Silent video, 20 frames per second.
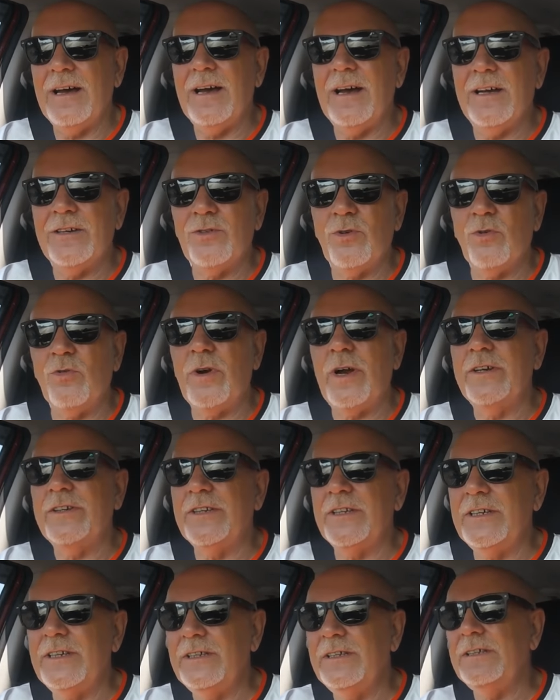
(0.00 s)
And
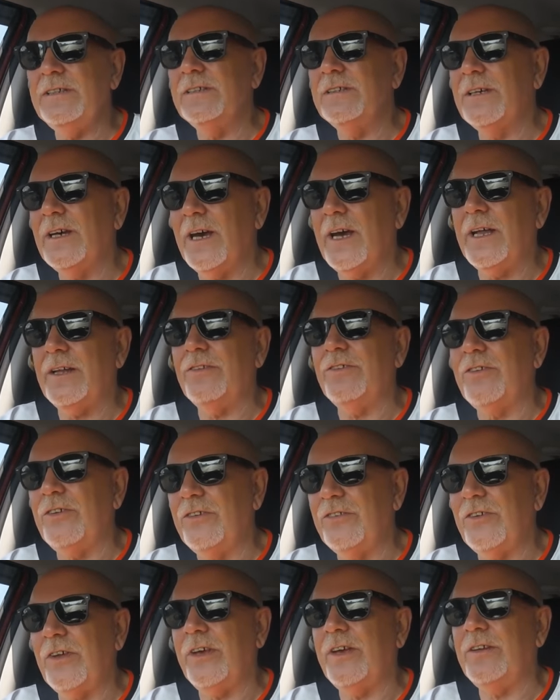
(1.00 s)
already Hans
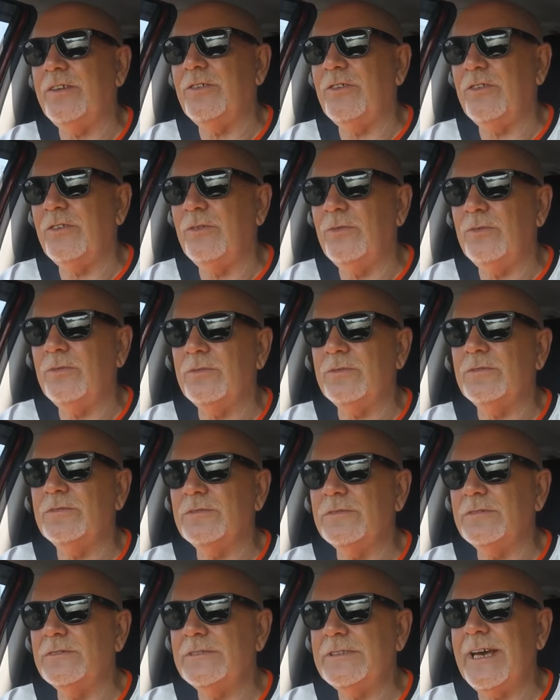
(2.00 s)
is saying to
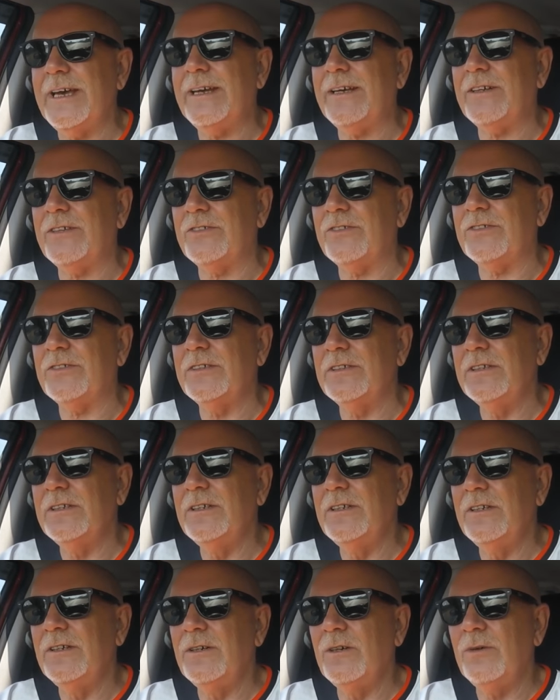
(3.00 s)
X,
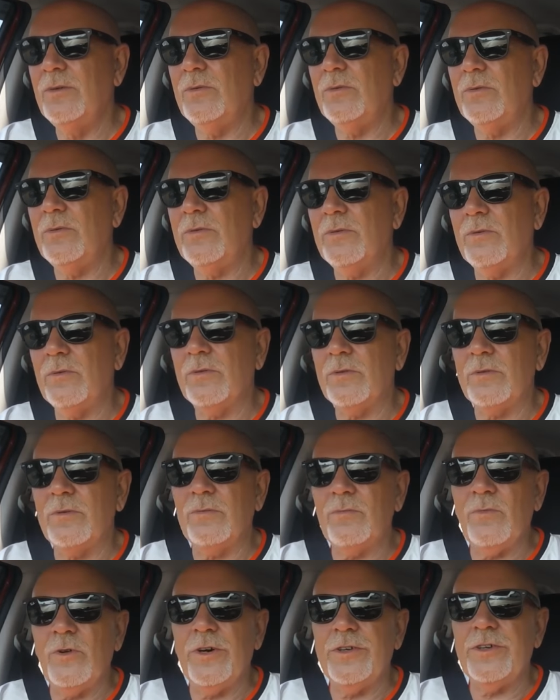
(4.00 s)

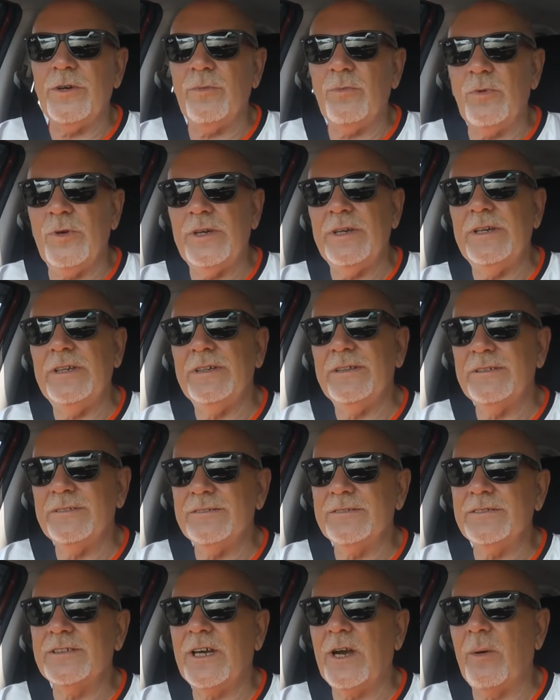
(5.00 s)
why don't we
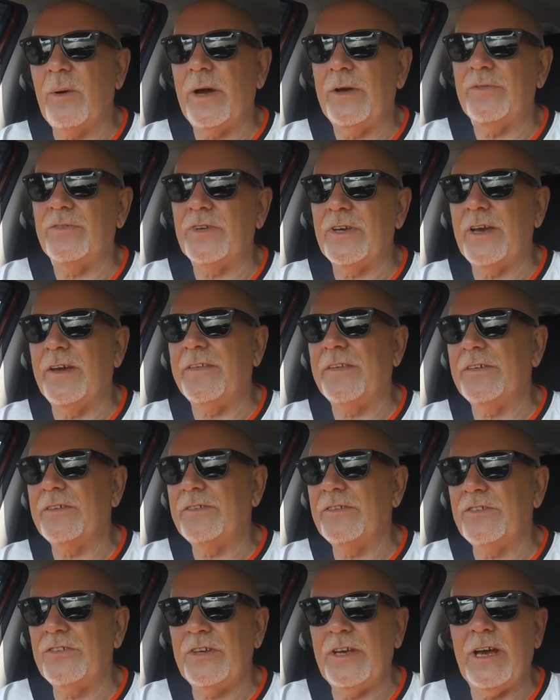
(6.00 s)
go out together
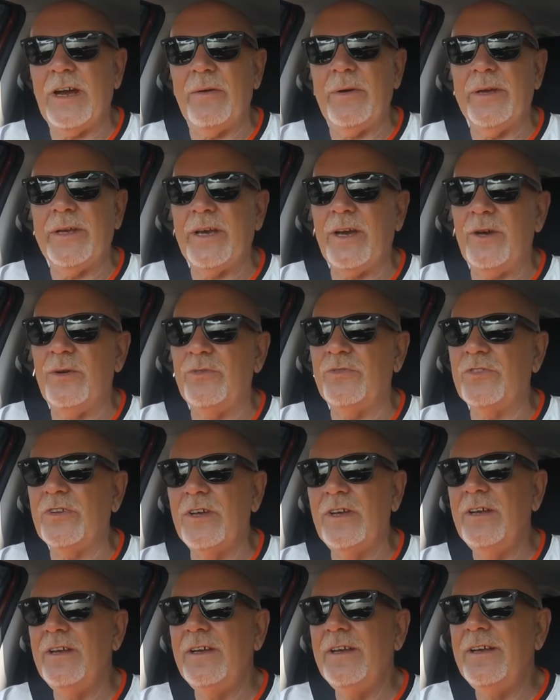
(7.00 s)
and see how it goes?
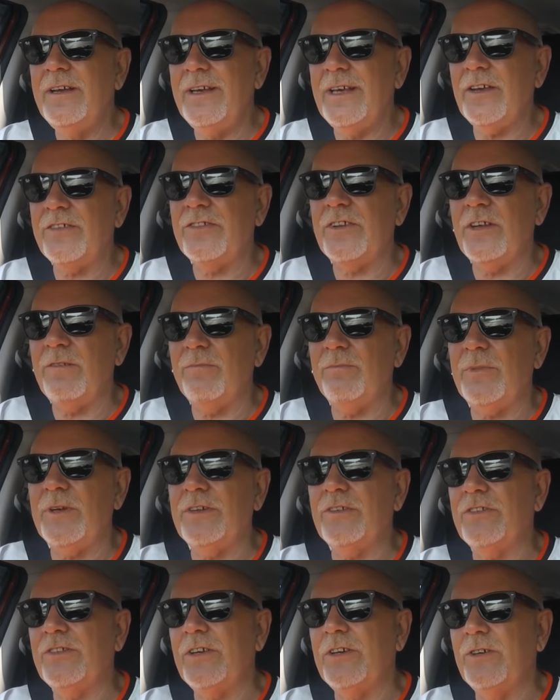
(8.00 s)
He hasn't even
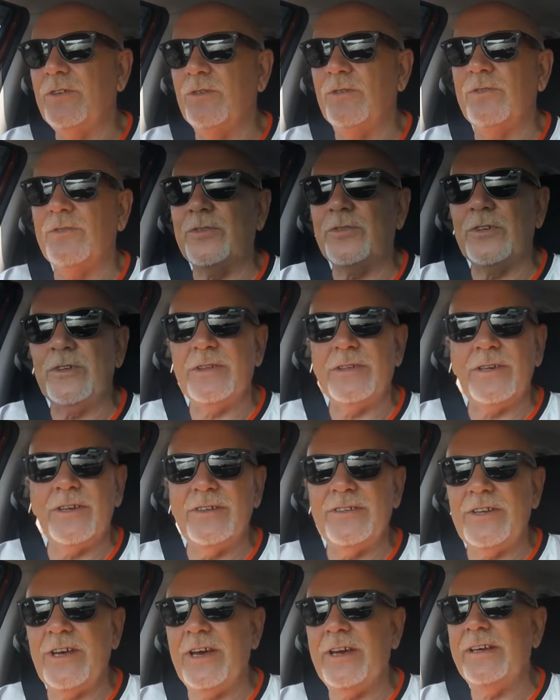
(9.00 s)
been single for a
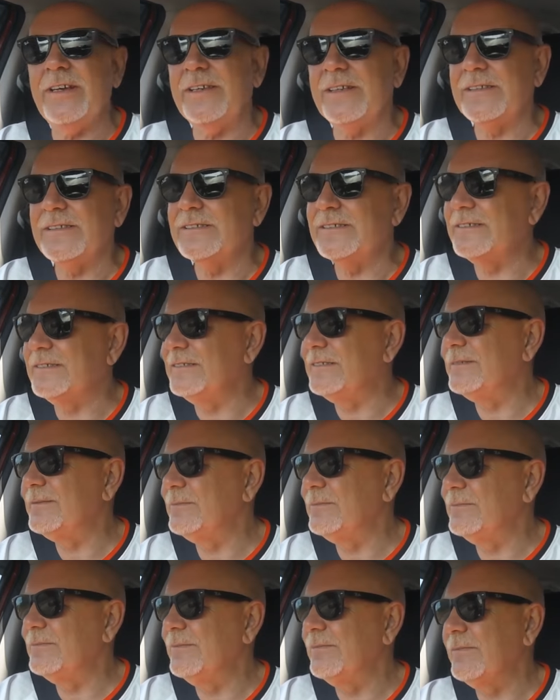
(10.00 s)
day,
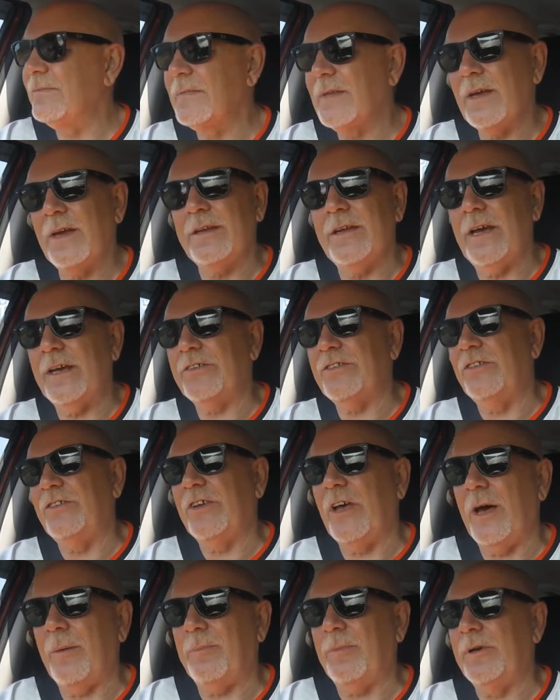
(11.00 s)
and X is
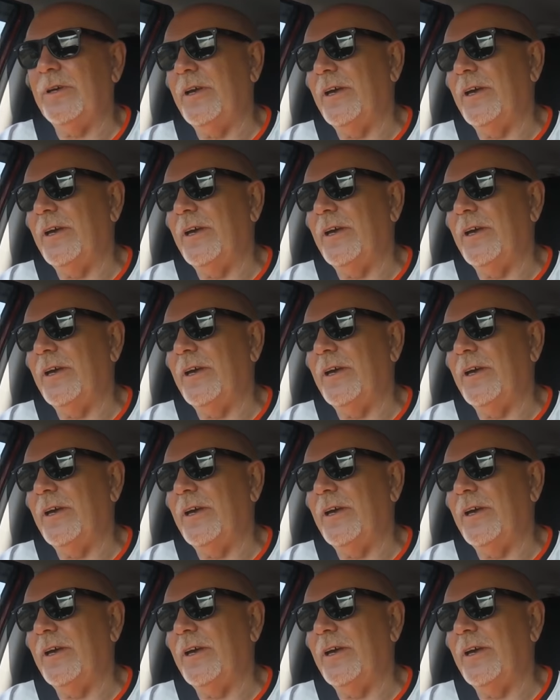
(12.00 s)
happy.